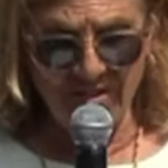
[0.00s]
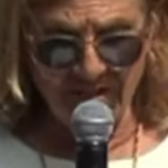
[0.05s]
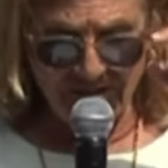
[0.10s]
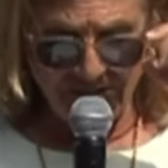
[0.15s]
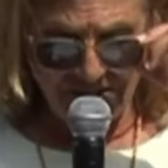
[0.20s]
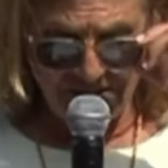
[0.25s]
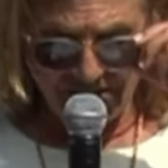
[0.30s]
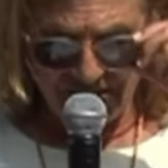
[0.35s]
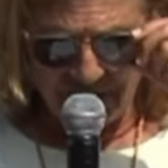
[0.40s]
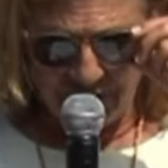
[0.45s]

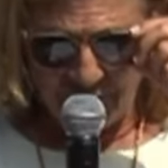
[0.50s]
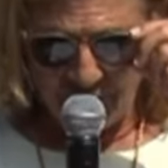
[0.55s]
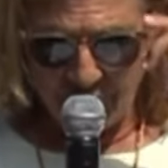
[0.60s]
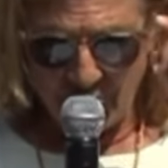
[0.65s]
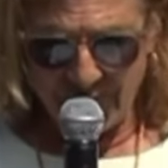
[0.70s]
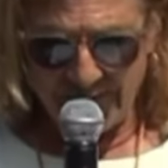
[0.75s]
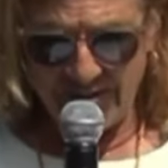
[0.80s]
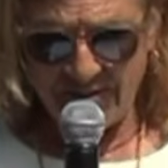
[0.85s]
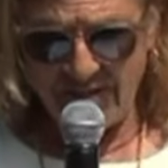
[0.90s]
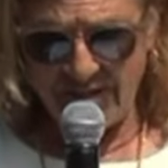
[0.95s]

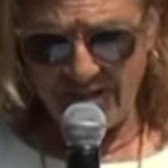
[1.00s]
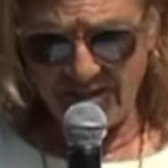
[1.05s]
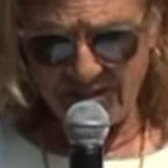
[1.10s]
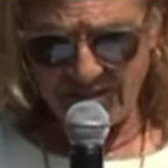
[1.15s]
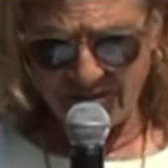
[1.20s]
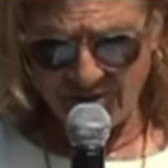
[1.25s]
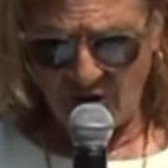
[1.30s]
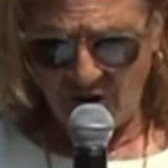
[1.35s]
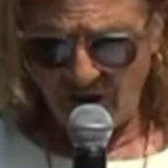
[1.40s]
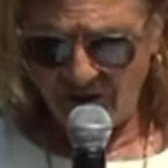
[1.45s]
continue in
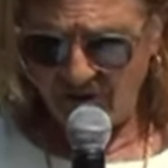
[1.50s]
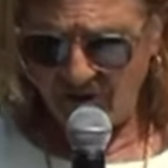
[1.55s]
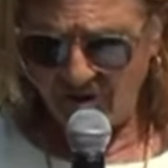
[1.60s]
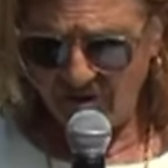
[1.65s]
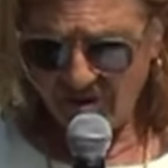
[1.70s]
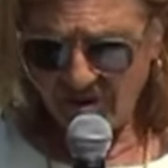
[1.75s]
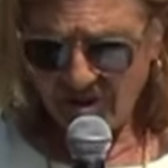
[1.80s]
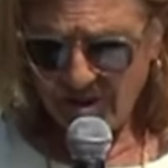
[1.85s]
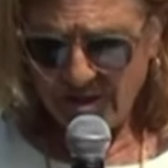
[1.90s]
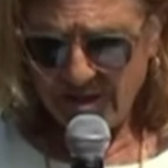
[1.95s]
his
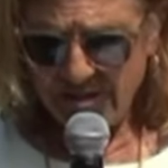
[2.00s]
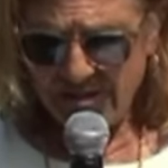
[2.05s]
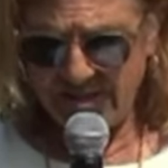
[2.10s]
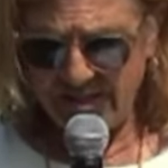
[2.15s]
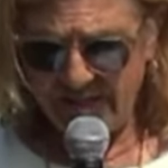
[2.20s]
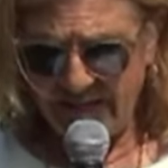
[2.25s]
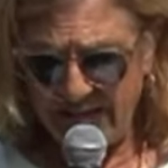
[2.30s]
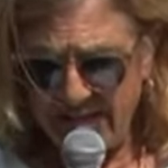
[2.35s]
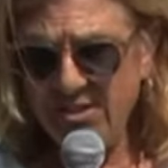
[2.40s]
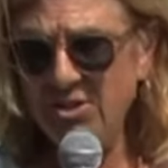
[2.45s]
honor
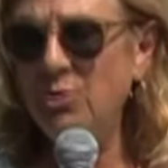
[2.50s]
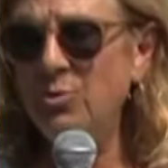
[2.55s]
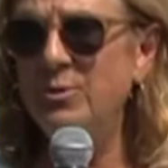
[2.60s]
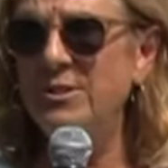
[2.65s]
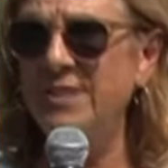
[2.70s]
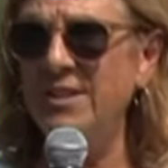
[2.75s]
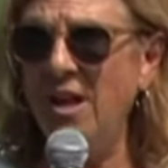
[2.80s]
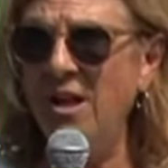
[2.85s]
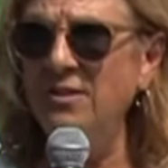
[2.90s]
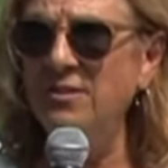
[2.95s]
to get to
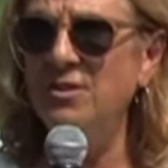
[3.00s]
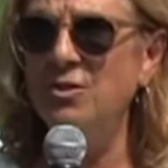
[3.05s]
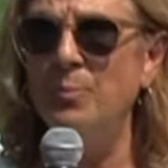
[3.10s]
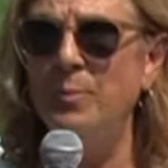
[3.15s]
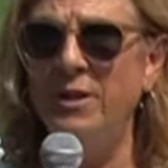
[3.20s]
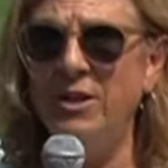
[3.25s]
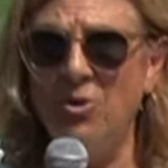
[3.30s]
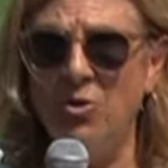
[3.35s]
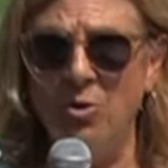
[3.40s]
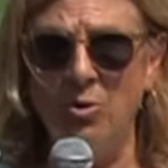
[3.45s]
his
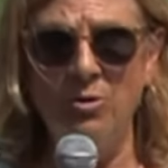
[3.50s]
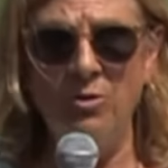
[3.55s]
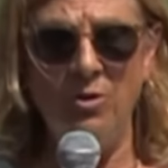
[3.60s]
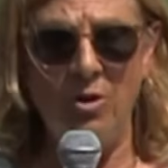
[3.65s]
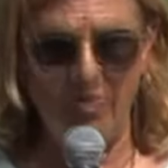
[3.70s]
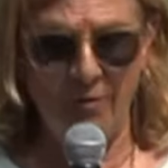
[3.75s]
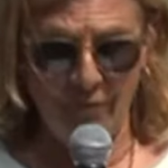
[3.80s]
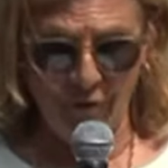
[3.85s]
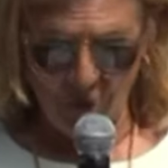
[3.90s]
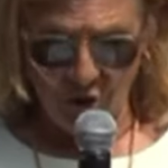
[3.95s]
ultimate goal of a